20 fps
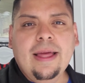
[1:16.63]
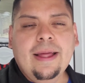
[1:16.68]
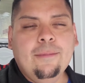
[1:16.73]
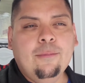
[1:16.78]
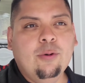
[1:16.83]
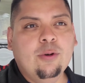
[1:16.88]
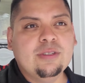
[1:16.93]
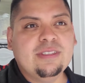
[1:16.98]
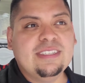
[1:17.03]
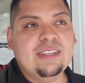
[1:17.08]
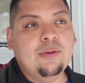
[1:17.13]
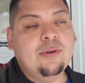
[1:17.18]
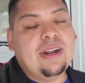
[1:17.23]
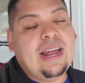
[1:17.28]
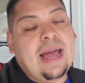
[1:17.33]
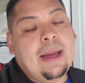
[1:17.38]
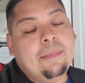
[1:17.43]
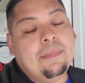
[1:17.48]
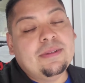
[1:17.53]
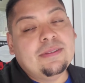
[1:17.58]
We'll see what
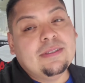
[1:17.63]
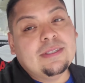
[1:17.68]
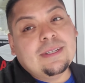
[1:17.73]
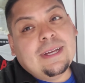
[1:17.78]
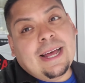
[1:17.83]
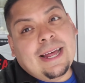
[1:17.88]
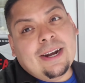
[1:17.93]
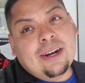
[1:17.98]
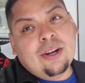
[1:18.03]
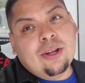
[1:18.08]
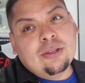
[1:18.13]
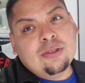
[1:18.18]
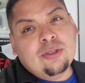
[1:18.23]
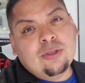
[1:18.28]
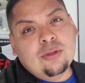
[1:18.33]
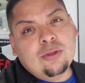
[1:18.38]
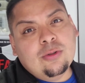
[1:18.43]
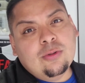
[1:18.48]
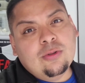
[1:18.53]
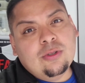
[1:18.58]
happens. I don't know,
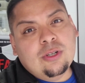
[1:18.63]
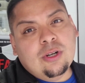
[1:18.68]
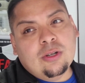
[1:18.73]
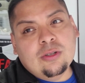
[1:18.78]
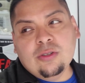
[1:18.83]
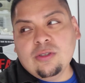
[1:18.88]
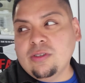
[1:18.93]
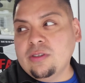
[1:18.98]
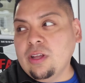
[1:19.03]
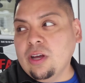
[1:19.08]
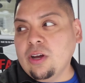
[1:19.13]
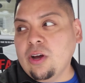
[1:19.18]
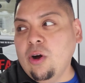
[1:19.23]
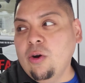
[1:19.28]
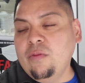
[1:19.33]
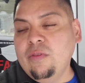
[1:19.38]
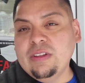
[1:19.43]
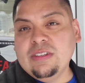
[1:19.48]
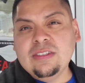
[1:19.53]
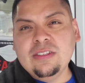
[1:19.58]
the
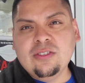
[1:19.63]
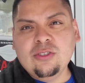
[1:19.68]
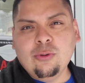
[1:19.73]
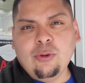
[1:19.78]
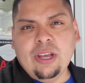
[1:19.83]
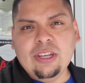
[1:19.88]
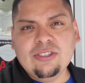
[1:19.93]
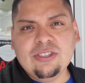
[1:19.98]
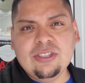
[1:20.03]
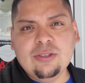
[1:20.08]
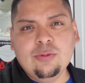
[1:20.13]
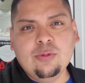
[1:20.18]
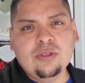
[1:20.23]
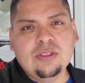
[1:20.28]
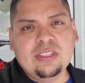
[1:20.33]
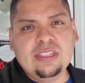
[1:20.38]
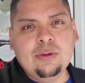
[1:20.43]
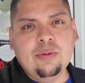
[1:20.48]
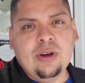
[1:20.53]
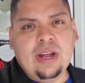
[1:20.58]
COVID situation, we'll
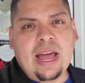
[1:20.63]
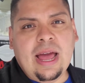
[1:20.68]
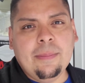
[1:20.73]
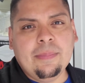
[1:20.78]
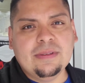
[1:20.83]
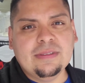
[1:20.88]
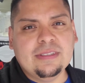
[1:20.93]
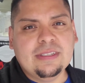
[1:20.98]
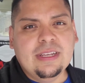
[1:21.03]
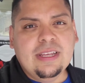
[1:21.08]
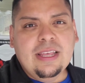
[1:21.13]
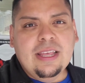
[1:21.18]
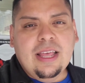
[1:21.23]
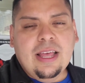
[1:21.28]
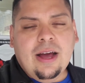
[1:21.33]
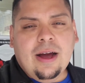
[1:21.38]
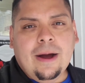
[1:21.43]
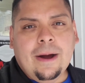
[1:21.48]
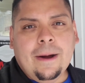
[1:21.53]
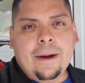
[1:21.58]
see what happens.
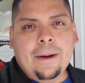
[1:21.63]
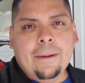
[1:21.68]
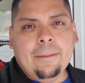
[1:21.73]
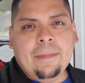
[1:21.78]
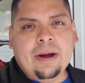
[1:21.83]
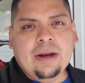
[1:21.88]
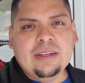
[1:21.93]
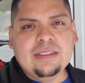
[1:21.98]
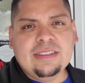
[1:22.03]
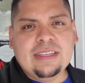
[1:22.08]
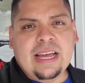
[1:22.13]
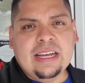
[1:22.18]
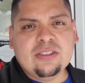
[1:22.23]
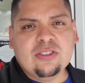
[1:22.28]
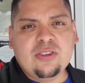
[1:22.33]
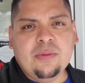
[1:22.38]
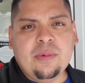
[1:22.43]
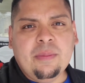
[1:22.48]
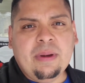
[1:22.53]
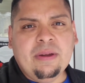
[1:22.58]
I'm gonna ask
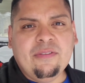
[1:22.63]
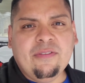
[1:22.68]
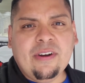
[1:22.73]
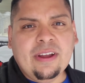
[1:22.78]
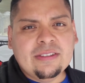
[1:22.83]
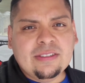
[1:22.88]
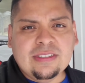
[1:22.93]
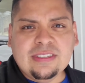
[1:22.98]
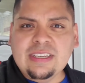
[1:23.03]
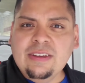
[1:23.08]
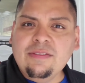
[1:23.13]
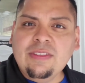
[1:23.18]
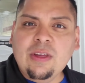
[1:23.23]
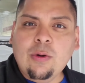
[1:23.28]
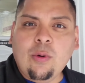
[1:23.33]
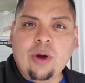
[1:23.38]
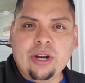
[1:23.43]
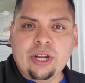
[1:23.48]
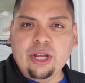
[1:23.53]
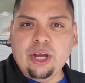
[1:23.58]
some of my friends to see if they
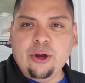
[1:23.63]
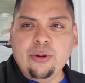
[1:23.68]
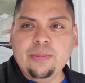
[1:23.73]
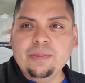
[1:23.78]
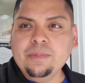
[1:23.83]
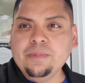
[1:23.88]
want to go.